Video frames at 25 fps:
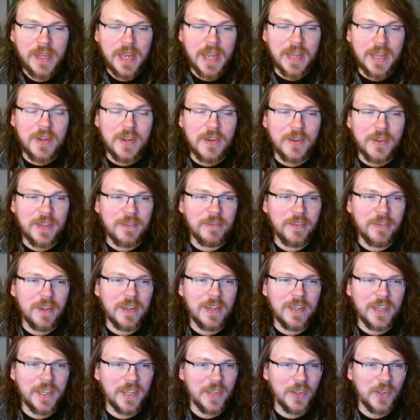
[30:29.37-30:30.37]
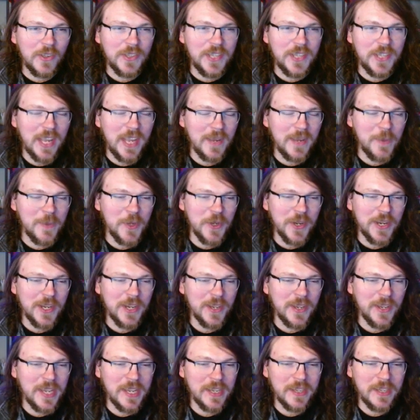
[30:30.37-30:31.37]
I know they fucking killed the hype train
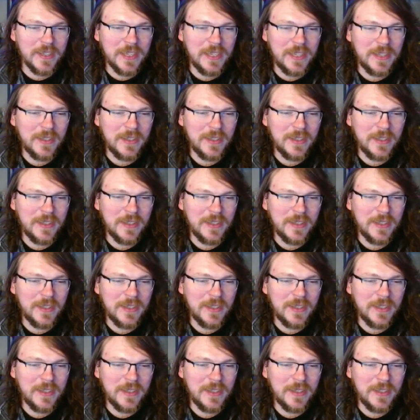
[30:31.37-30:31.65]
on that.